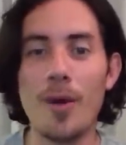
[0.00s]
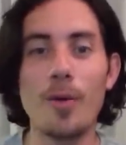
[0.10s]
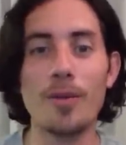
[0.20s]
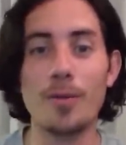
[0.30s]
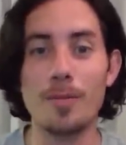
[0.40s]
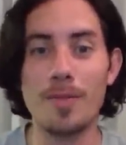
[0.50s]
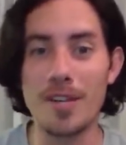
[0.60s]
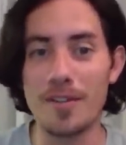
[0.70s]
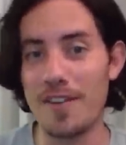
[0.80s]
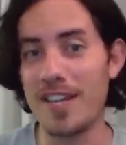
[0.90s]
one would
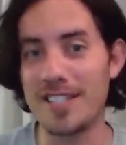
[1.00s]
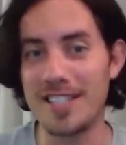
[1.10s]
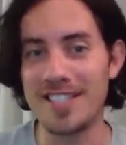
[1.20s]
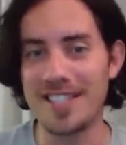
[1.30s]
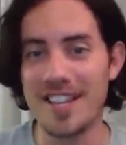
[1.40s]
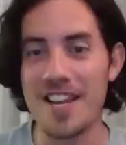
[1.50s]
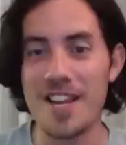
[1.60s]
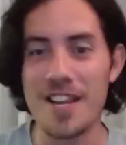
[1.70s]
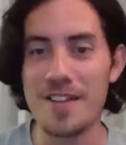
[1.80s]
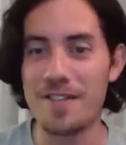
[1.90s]
be offended
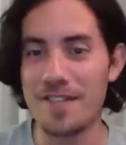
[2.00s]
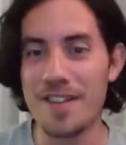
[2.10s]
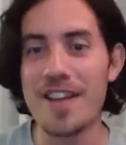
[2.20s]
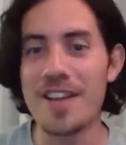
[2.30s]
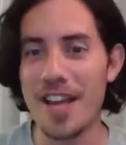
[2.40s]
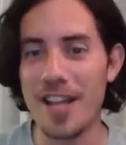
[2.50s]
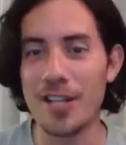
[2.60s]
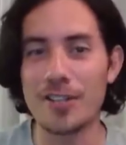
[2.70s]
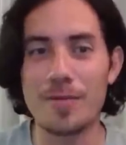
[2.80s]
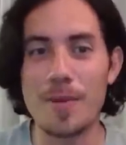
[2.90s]
if a
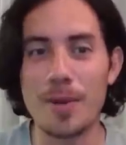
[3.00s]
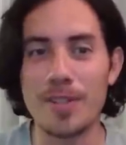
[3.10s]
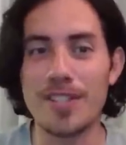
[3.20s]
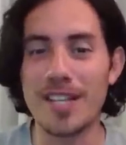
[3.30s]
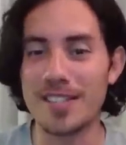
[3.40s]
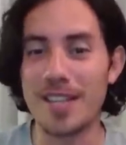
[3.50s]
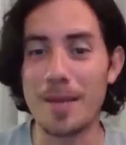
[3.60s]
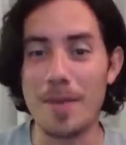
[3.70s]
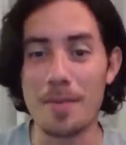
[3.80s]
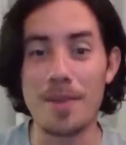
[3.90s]
lot of people doesn't
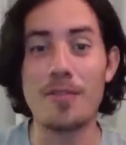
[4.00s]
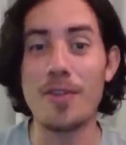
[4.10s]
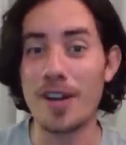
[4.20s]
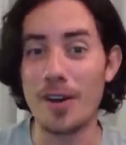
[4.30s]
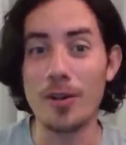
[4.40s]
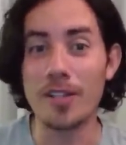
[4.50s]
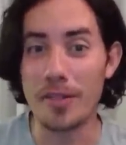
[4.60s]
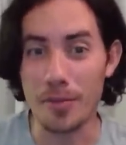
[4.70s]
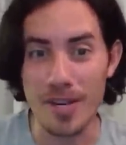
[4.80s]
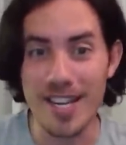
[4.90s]
come up, if we are
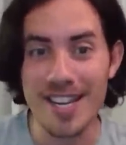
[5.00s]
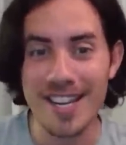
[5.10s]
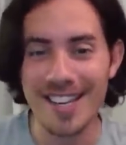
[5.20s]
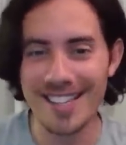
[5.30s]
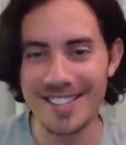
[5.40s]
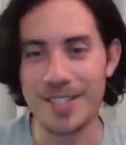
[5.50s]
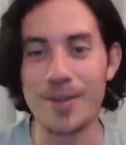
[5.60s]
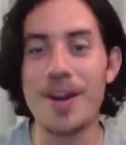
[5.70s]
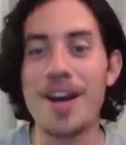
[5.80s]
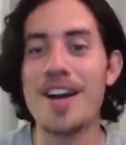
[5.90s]
only three,
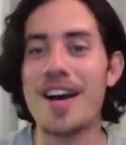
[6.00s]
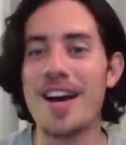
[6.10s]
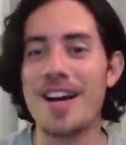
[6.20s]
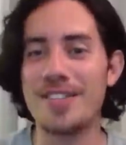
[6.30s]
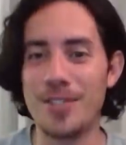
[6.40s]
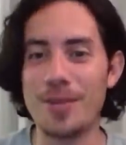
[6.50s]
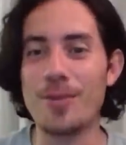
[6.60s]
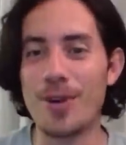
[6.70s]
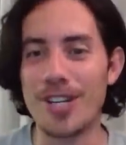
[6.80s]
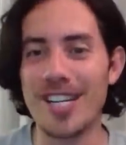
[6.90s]
so
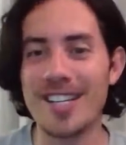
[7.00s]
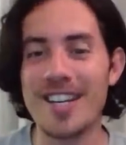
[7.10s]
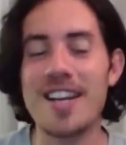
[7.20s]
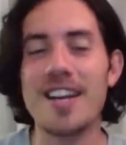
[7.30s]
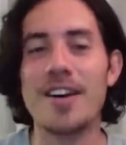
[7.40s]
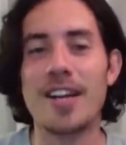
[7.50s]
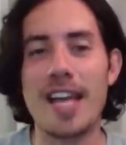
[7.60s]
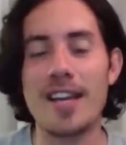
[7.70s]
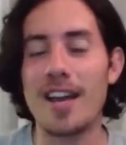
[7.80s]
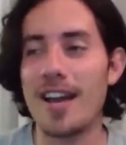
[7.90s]
don't worry,
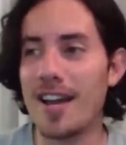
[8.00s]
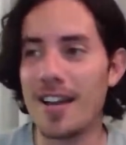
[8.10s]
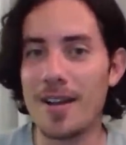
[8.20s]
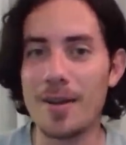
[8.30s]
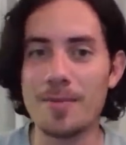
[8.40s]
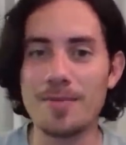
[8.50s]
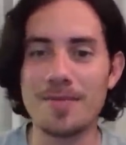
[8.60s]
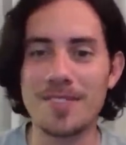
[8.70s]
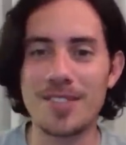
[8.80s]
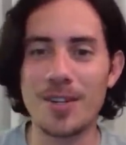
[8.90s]
okay?
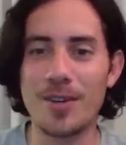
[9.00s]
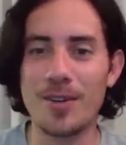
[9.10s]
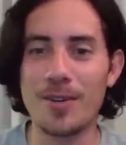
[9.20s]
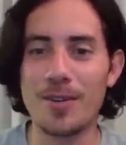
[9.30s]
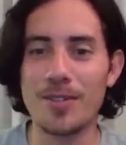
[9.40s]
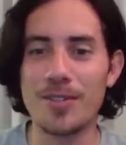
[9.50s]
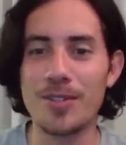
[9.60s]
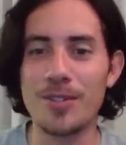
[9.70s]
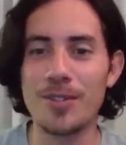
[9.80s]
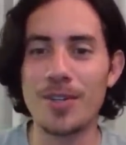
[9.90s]
So
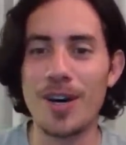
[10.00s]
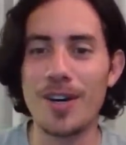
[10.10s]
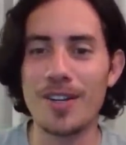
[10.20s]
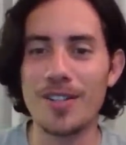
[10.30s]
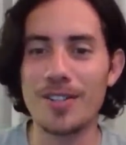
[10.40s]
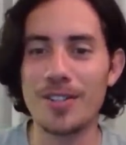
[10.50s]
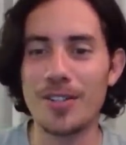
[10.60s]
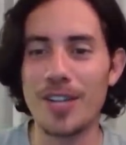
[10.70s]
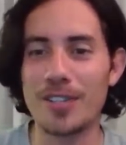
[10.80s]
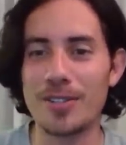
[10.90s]
you're
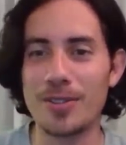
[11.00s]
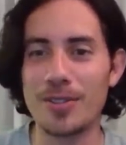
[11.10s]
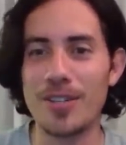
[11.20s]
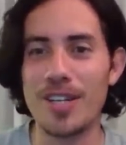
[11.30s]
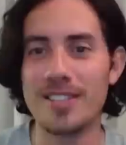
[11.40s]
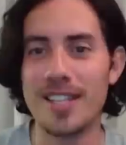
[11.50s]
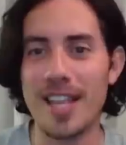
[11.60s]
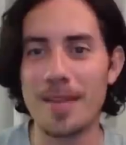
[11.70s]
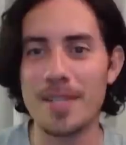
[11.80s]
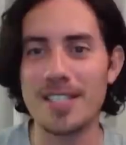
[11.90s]
gonna do the
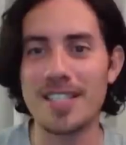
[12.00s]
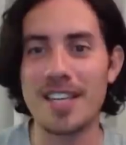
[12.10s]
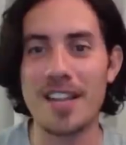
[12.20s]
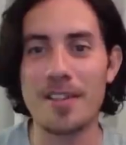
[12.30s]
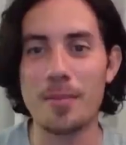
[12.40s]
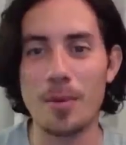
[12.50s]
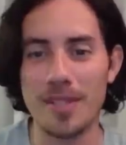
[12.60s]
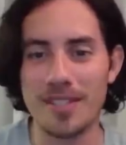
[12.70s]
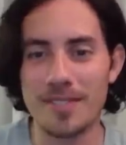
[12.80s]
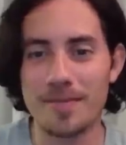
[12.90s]
alignment in another
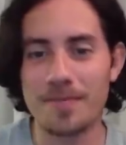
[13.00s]
moment.